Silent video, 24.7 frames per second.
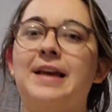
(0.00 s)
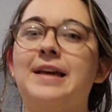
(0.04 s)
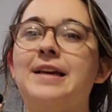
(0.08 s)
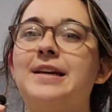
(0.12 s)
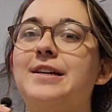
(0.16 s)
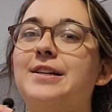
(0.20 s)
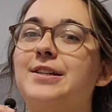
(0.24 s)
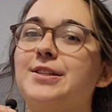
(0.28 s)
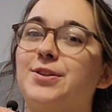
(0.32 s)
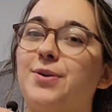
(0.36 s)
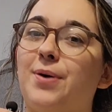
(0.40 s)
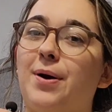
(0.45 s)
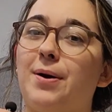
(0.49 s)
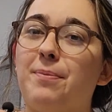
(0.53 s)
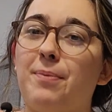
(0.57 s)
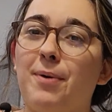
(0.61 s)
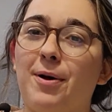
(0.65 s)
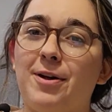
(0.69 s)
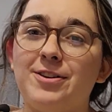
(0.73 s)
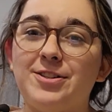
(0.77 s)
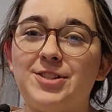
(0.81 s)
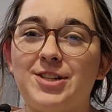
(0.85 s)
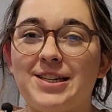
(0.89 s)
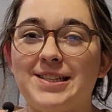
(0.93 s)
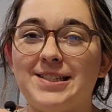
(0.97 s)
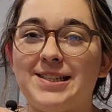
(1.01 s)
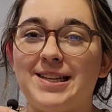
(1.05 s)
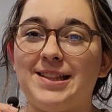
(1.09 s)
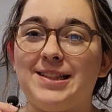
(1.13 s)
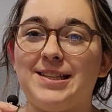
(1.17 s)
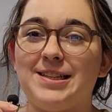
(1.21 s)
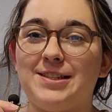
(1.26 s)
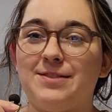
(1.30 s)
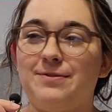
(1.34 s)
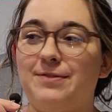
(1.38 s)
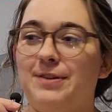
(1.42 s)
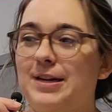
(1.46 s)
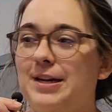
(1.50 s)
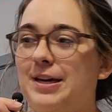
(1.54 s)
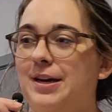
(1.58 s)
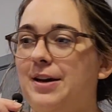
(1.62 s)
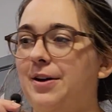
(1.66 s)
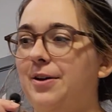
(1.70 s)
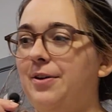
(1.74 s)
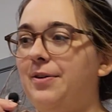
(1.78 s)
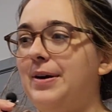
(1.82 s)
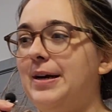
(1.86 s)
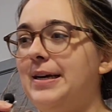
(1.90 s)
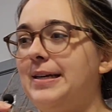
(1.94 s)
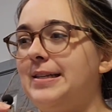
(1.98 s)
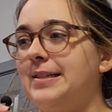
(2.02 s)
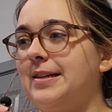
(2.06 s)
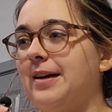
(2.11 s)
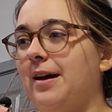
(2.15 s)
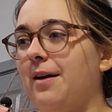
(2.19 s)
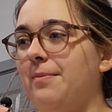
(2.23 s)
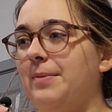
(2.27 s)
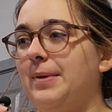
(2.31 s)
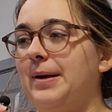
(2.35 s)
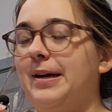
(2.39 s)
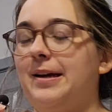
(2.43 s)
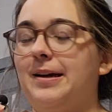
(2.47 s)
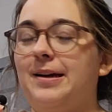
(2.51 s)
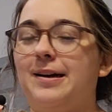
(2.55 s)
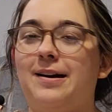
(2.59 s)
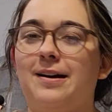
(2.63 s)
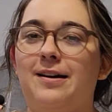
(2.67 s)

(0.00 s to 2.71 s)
So I apologize that this video is coming